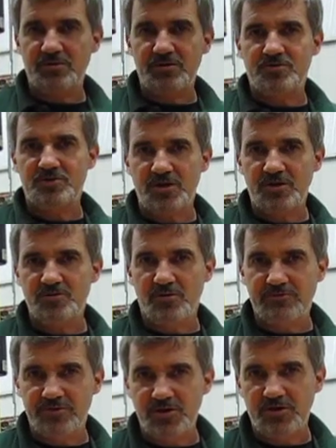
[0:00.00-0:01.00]
when you
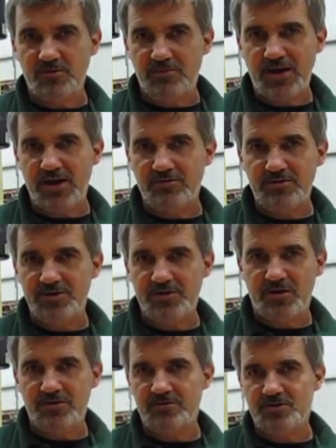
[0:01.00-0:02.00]
check your batteries
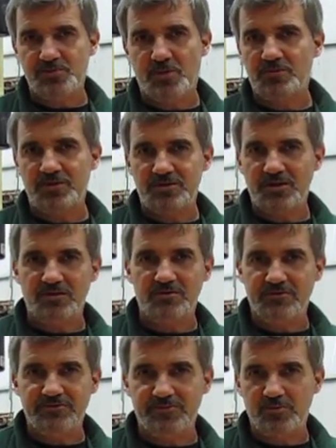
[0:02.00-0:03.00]
on your smoke
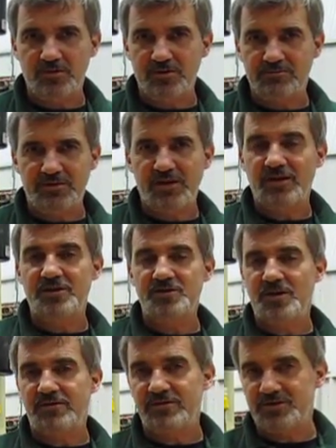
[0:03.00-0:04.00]
detector for daylight
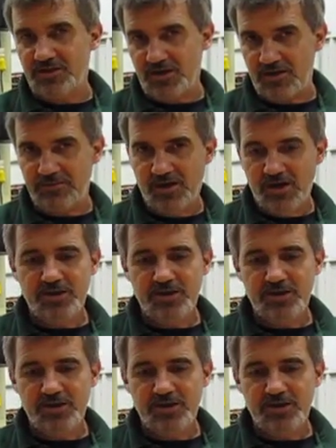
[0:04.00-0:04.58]
savings time.